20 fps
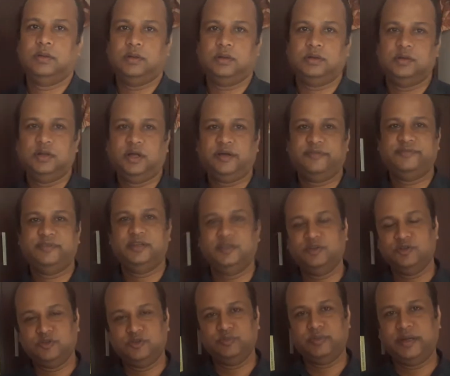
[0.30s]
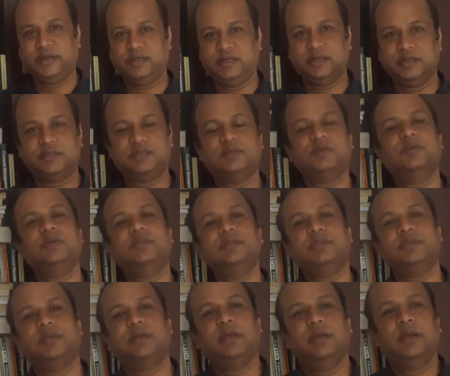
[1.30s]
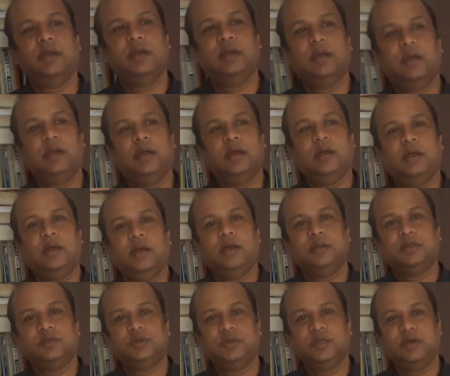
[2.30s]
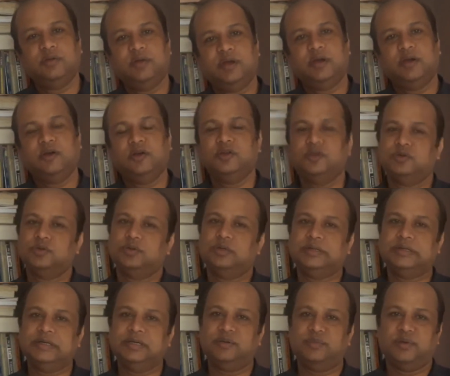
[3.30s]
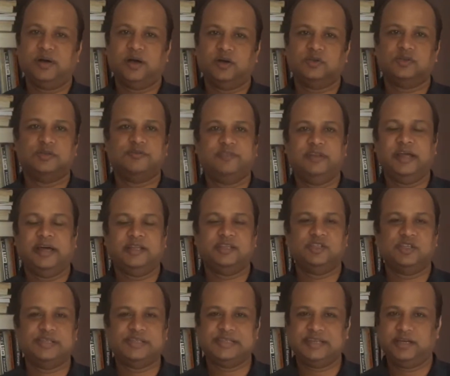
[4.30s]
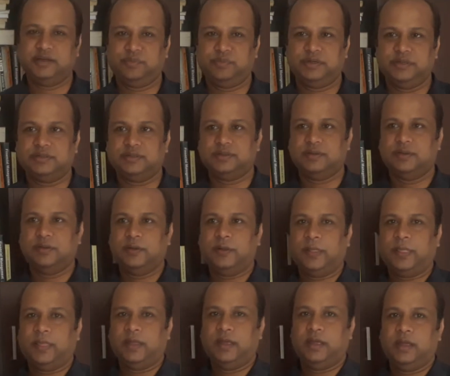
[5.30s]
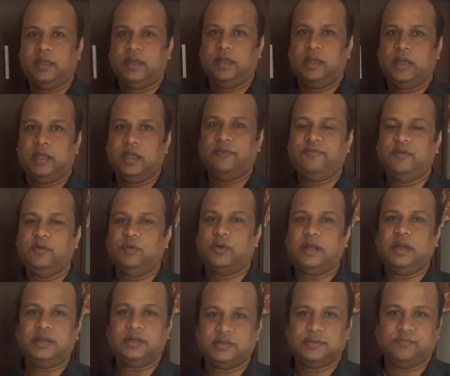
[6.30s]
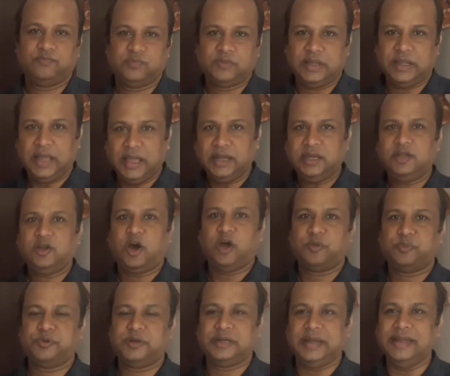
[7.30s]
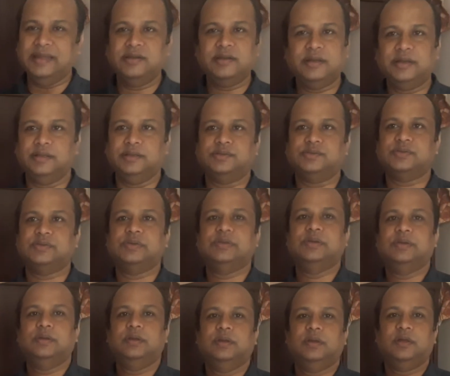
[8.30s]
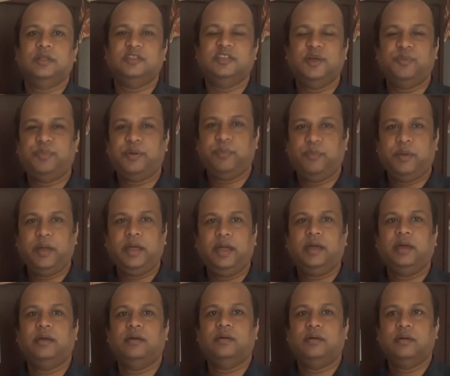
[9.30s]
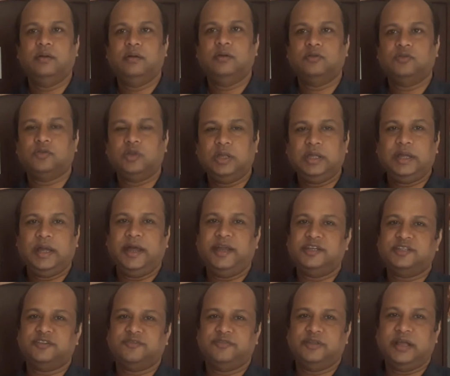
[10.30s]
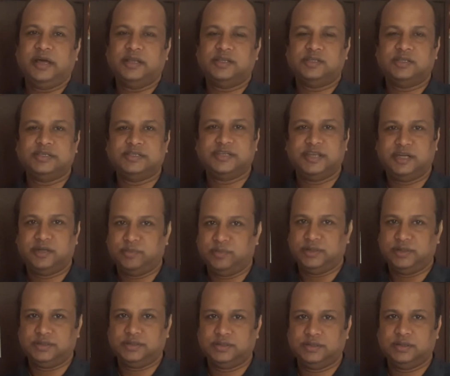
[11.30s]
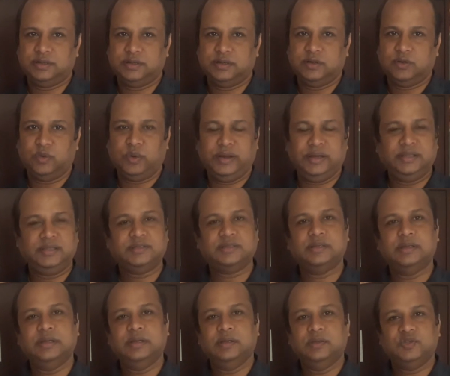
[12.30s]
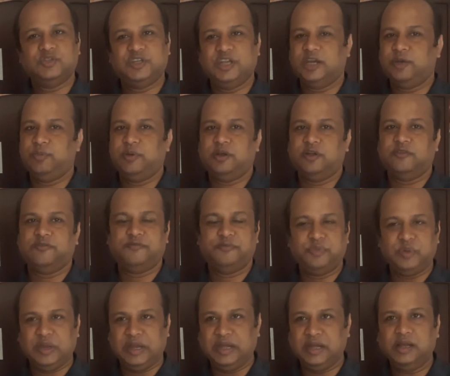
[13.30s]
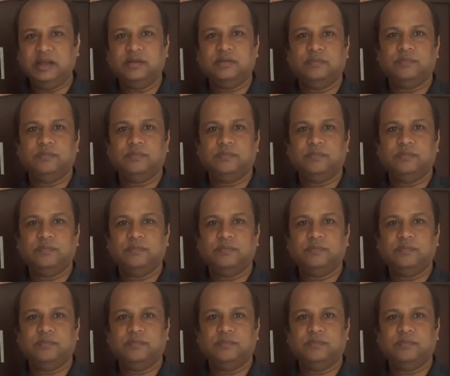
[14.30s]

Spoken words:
Good afternoon, my dear students. Today we are going to learn about financial statements. If you look at any corporate entities, they prepare three kinds of financial statements. One is statement of P&L,